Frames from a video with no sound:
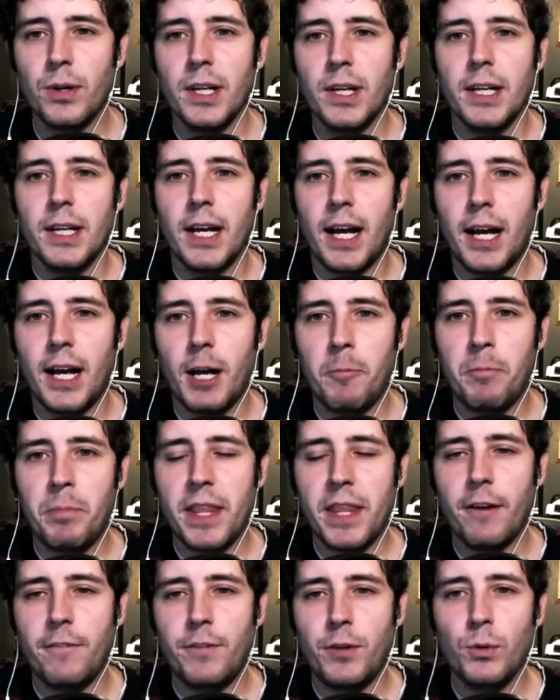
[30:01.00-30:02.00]
So
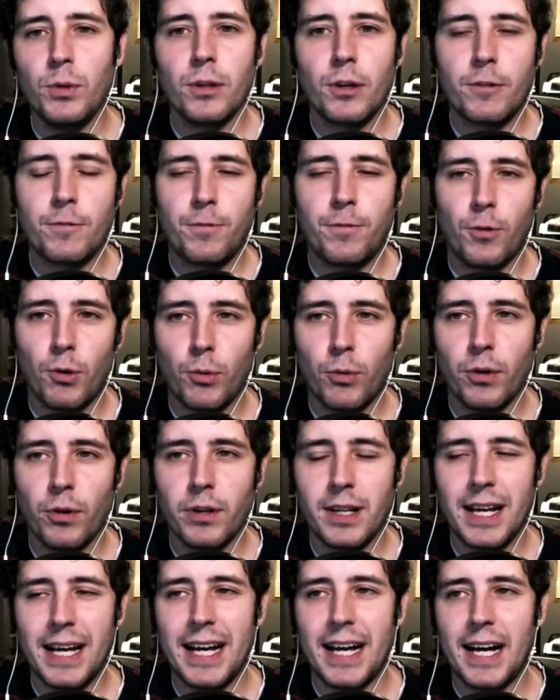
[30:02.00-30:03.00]
um, if you look
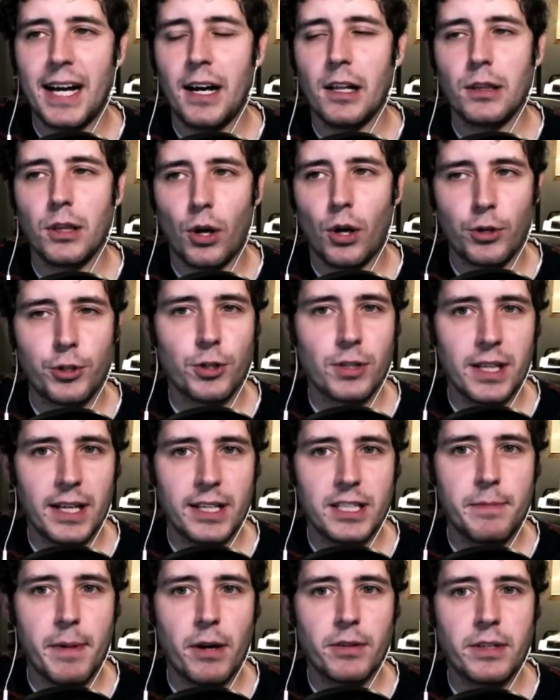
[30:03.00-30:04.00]
forward, a
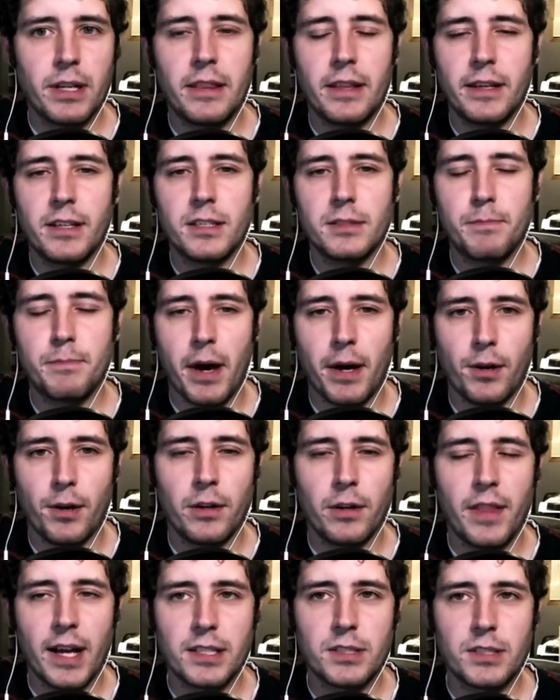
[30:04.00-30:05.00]
larger lens mount I think is
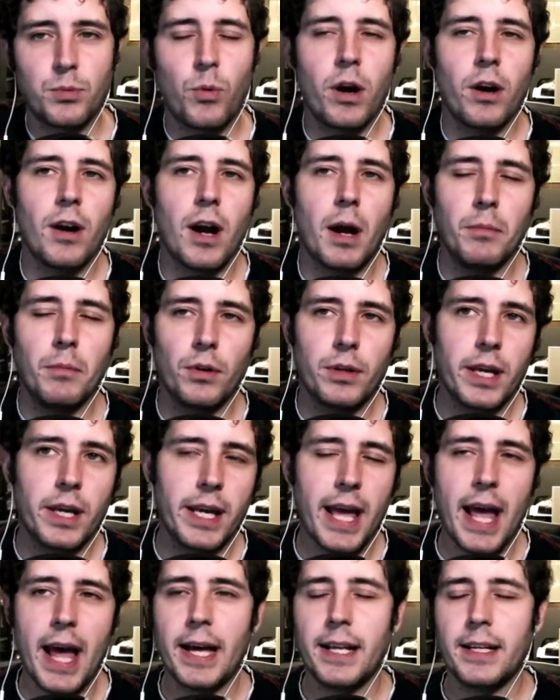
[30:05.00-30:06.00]
better, and that's where I'm
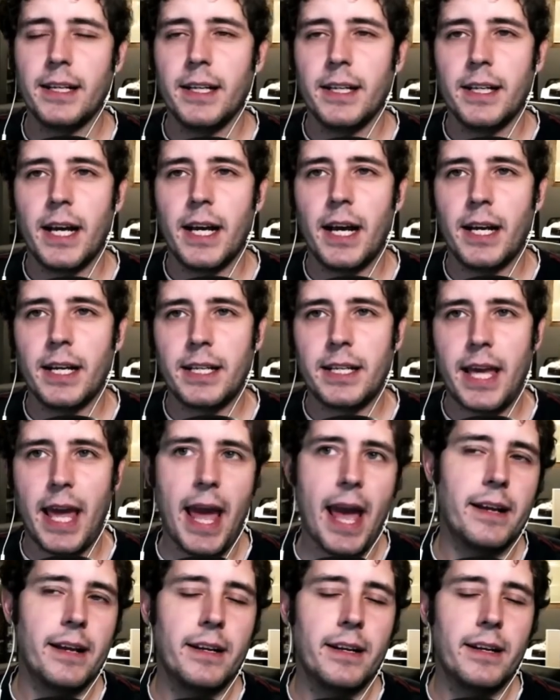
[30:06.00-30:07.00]
looking at
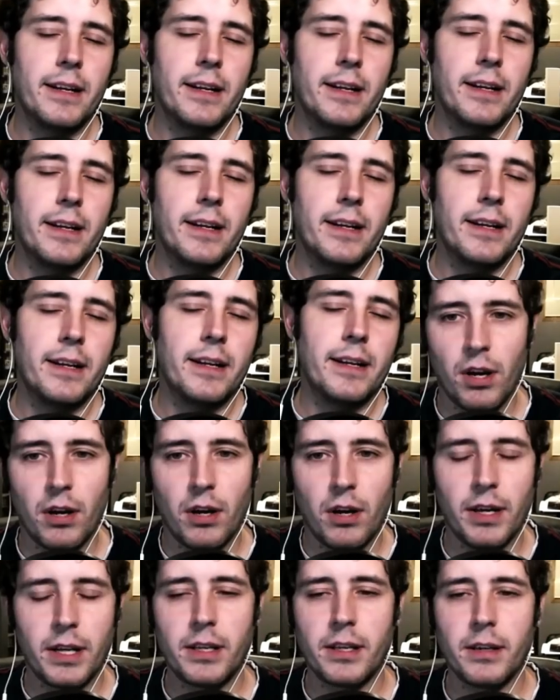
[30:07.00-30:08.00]
uh, Canon and
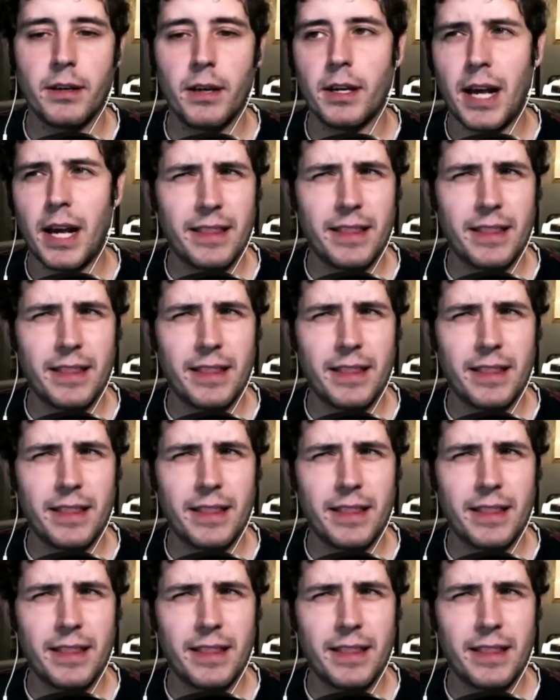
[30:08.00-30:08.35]
Panasonic.